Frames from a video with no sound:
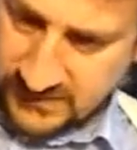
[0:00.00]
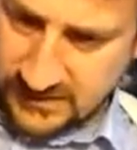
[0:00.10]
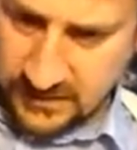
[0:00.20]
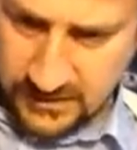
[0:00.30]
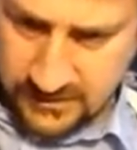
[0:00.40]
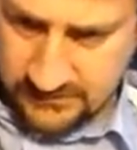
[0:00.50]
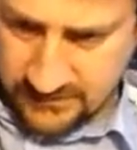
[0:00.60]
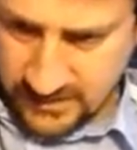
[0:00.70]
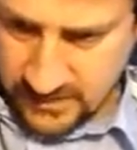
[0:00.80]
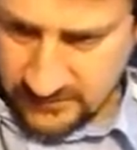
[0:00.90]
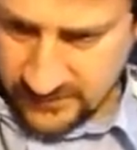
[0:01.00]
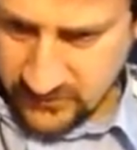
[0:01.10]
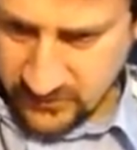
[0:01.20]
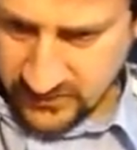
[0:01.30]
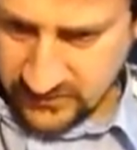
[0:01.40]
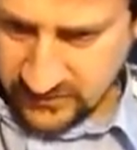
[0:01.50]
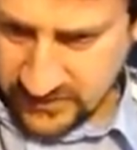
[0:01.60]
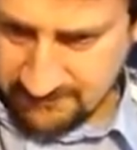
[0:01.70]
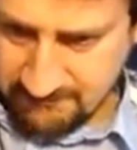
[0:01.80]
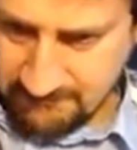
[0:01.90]
Tony, I'm very impressed with
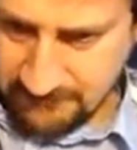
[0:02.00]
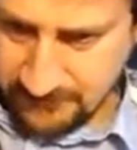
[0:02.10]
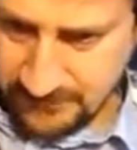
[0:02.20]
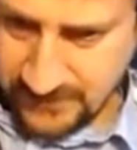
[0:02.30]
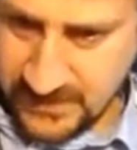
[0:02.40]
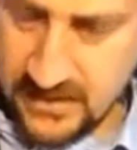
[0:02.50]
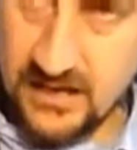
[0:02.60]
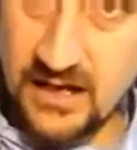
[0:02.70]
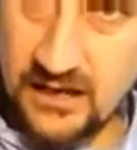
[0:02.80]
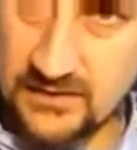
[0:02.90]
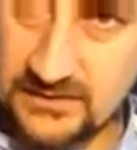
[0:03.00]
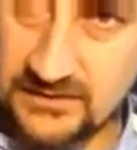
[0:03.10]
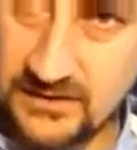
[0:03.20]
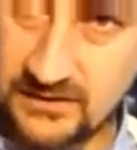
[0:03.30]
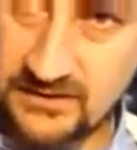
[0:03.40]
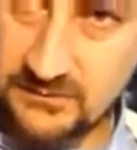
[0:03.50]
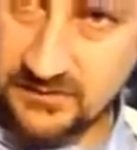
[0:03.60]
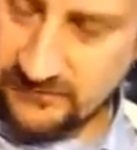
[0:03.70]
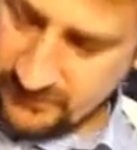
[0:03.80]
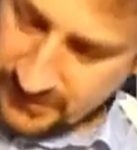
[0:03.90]
that. I also see there's a bit
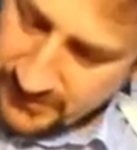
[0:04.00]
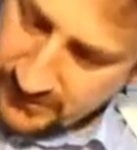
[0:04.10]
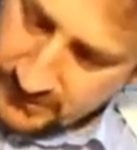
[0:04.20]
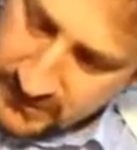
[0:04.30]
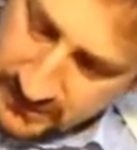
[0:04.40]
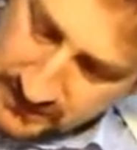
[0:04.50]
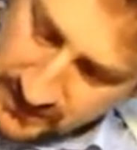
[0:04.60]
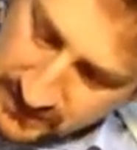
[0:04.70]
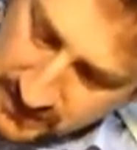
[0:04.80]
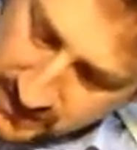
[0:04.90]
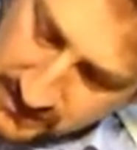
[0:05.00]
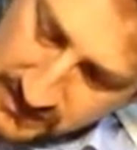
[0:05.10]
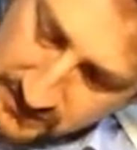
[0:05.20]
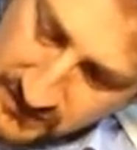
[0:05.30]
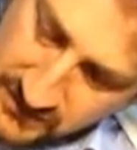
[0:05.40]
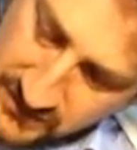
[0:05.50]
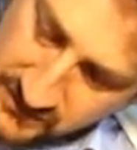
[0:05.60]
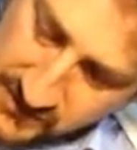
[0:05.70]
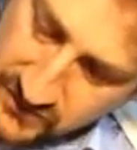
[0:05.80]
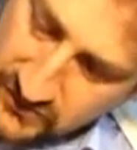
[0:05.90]
of rubber around here. I like that because
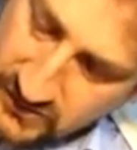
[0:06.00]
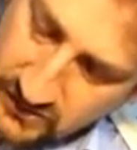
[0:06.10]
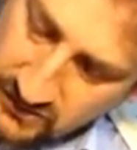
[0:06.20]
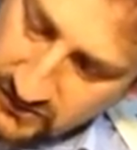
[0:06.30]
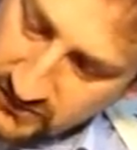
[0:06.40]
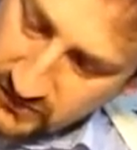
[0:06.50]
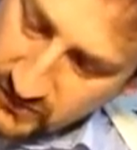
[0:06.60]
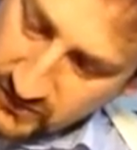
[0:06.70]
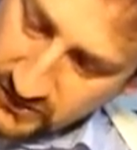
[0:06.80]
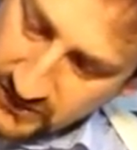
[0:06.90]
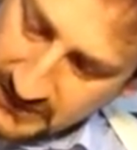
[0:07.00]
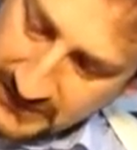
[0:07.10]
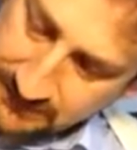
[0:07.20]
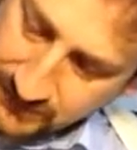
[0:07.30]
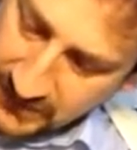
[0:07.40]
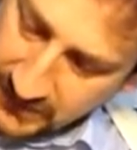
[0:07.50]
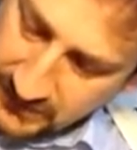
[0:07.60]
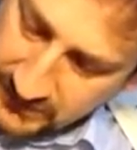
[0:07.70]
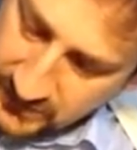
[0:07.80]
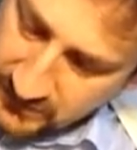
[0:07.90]
when you drill a hole in the board,
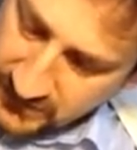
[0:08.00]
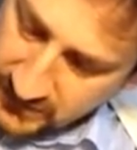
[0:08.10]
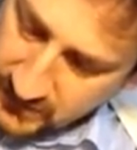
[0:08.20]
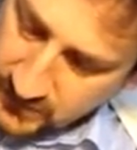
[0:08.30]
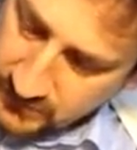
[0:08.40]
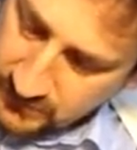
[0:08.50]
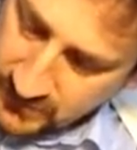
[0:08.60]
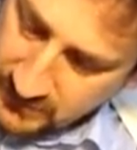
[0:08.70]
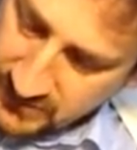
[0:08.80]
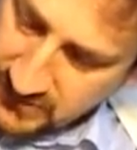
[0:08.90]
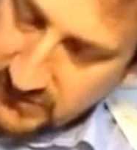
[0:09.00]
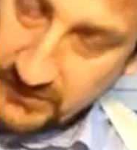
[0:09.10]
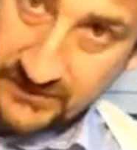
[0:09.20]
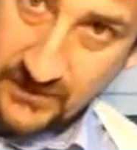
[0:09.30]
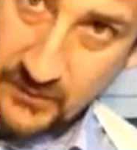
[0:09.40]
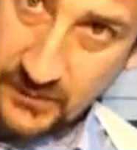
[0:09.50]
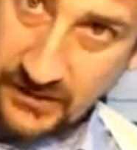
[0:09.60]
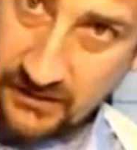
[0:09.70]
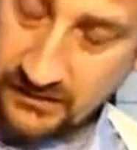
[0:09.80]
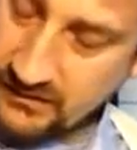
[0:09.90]
it's got to be a millimeter or so
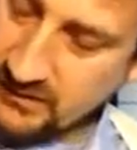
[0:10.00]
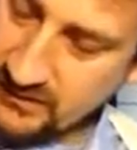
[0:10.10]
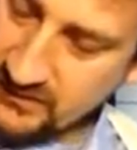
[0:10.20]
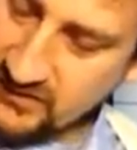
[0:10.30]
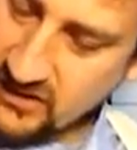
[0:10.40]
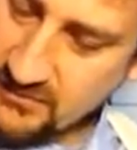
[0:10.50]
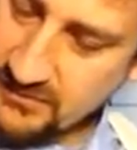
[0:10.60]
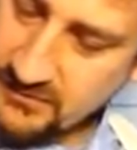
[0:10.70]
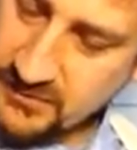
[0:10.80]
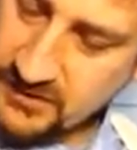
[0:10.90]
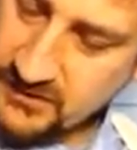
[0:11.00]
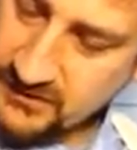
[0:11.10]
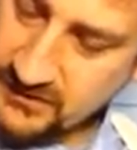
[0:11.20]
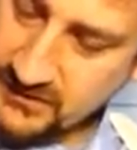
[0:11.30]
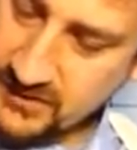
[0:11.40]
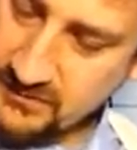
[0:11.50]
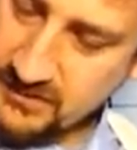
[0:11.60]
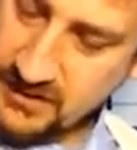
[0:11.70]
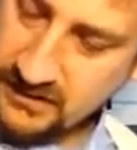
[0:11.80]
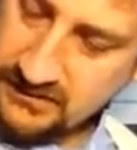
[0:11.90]
bigger than the stop, because the stop
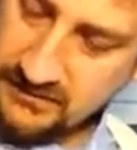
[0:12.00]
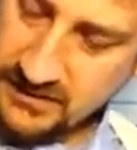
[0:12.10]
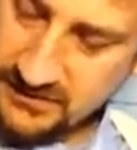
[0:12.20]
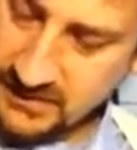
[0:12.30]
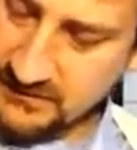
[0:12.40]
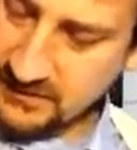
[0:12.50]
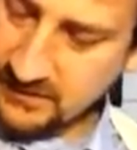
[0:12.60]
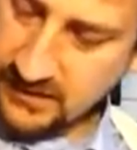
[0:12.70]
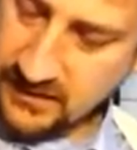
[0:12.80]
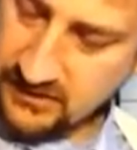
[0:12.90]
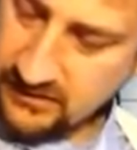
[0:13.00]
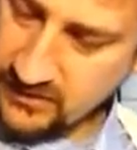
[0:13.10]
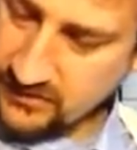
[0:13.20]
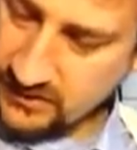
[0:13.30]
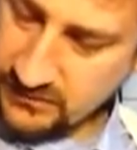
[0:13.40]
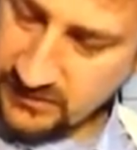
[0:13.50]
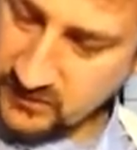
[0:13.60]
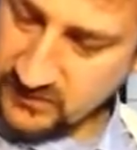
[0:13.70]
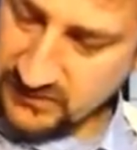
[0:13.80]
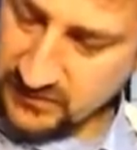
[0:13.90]
sometimes comes at an angle and you need a bit
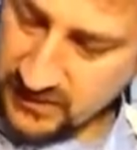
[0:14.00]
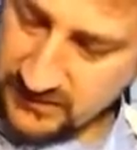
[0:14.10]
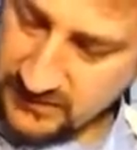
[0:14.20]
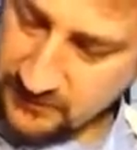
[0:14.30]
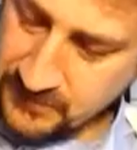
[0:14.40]
more space.